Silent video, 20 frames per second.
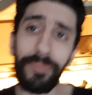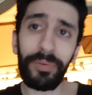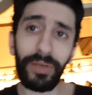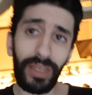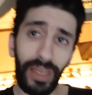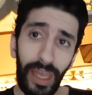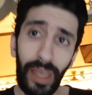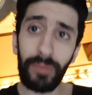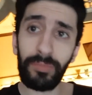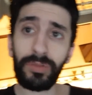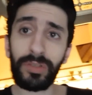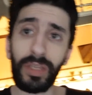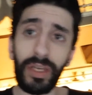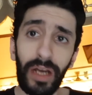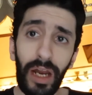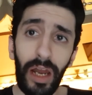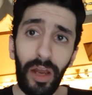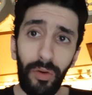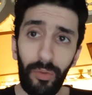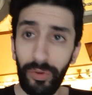of games that
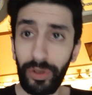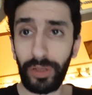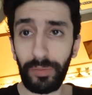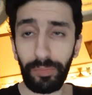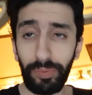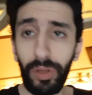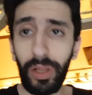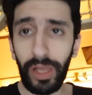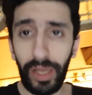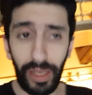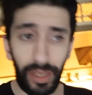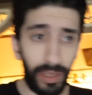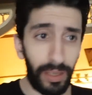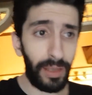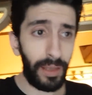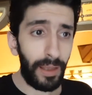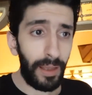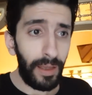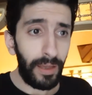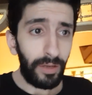I already play,
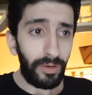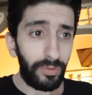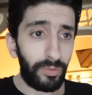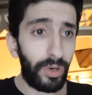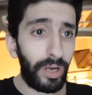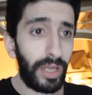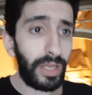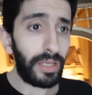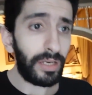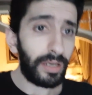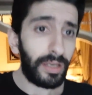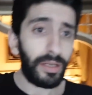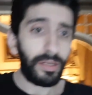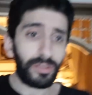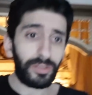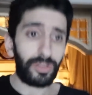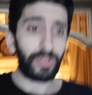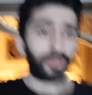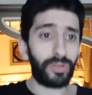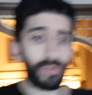right?
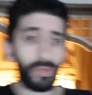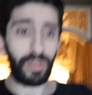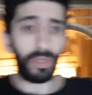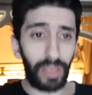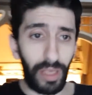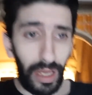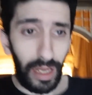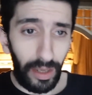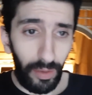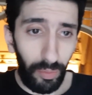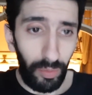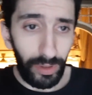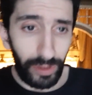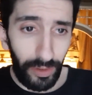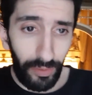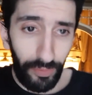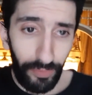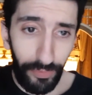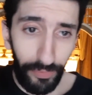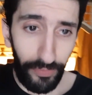So I want
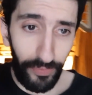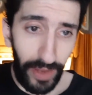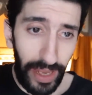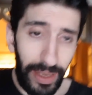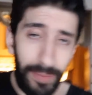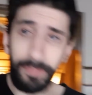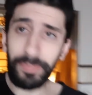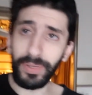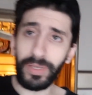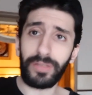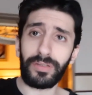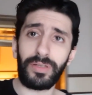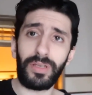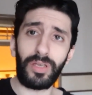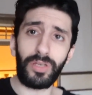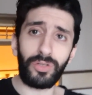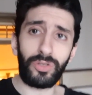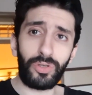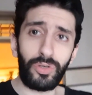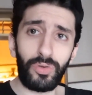to vamp it
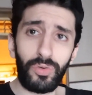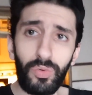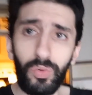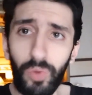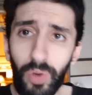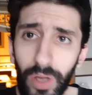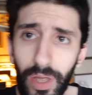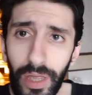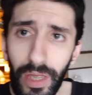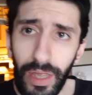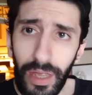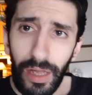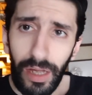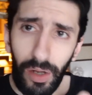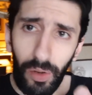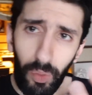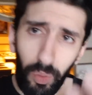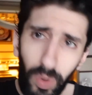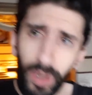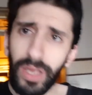into
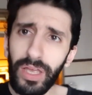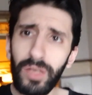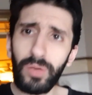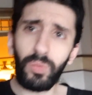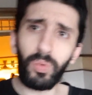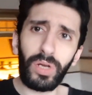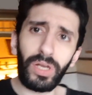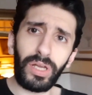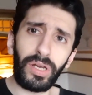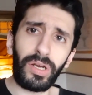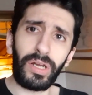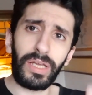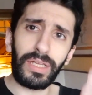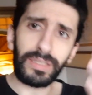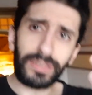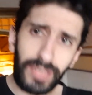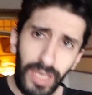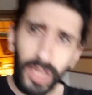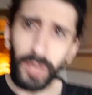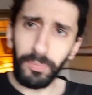a way where
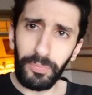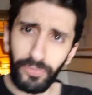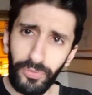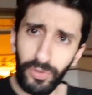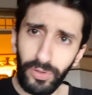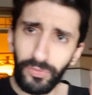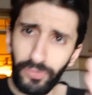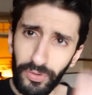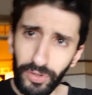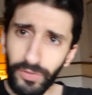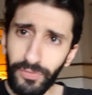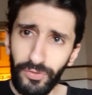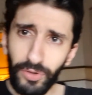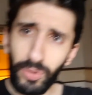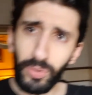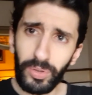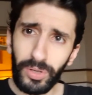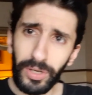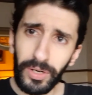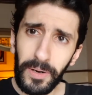it's helpful for the
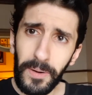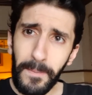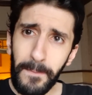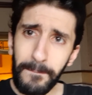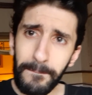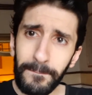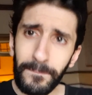viewer,